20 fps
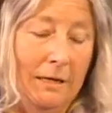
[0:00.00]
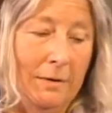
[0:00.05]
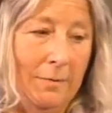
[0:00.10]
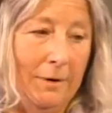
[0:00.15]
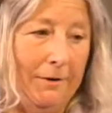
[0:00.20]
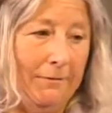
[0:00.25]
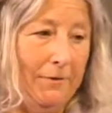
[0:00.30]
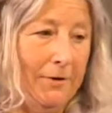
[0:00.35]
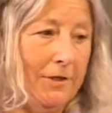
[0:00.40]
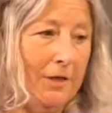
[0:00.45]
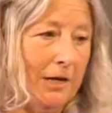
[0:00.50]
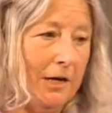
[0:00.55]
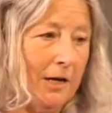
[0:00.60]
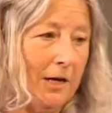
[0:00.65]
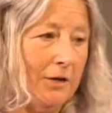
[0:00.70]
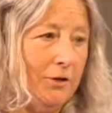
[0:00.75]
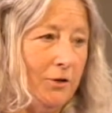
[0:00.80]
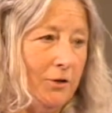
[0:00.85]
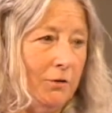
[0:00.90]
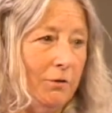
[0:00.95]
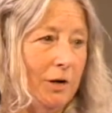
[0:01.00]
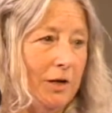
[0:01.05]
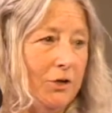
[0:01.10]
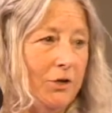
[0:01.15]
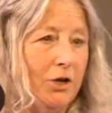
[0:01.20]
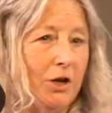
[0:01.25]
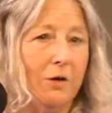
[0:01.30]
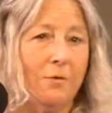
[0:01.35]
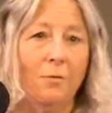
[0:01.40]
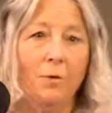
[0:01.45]
Everything I do, I
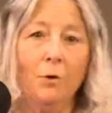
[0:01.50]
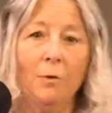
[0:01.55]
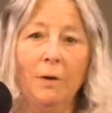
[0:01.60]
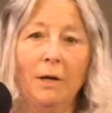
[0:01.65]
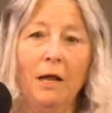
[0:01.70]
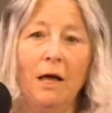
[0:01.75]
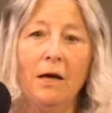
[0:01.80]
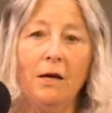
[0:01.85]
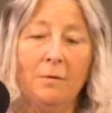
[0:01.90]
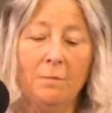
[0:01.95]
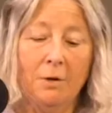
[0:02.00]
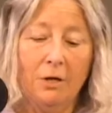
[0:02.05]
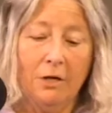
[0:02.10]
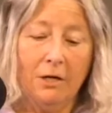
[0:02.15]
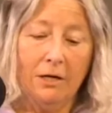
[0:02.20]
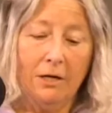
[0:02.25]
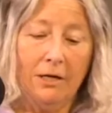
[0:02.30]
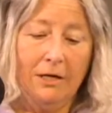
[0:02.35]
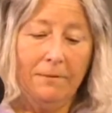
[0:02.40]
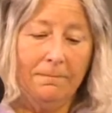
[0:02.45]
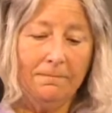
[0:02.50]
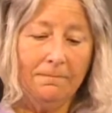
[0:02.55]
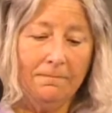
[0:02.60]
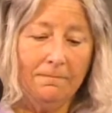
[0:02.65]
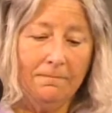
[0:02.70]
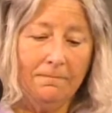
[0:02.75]
check for reliability.